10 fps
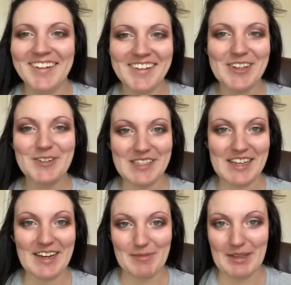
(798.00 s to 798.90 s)
using
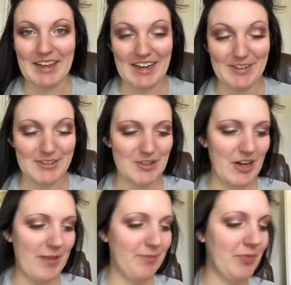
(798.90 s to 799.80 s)
it, but I use it
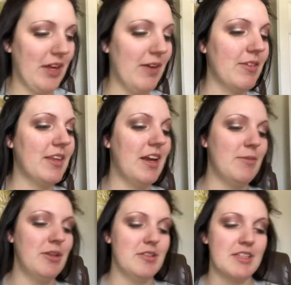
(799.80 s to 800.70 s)
dry. Okay, then I'm
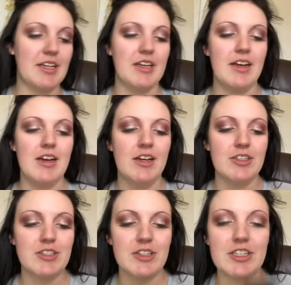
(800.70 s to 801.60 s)
using
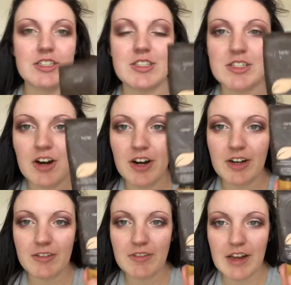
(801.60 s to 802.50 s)
this
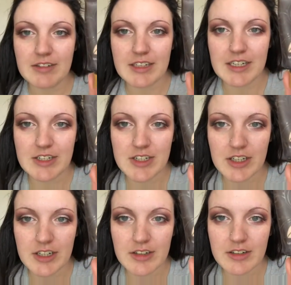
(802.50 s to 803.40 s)
Tarte
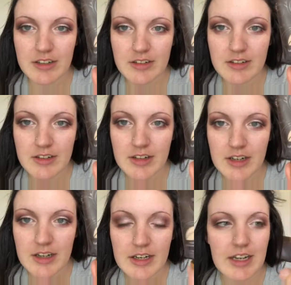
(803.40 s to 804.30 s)
foundation.
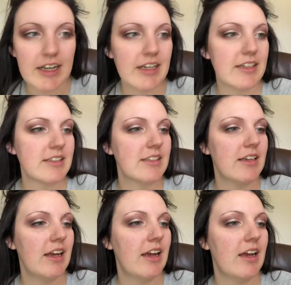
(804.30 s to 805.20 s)
It's
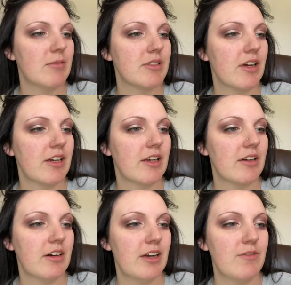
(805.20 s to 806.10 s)
Amazonian
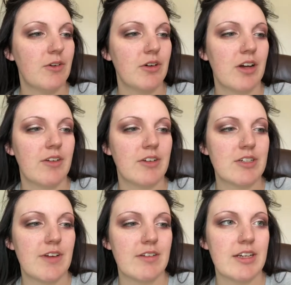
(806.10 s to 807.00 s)
Clay Full Coverage
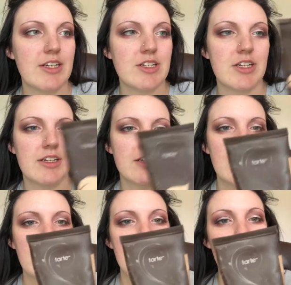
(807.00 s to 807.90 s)
Foundation
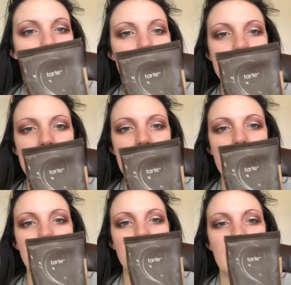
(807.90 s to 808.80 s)
in the shade
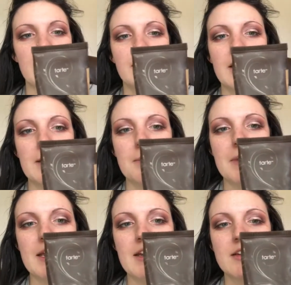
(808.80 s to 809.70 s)
Fairlight
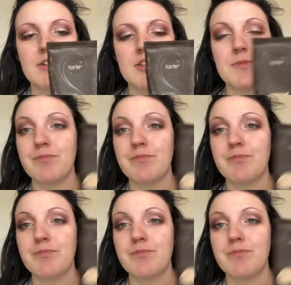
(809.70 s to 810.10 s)
Beige.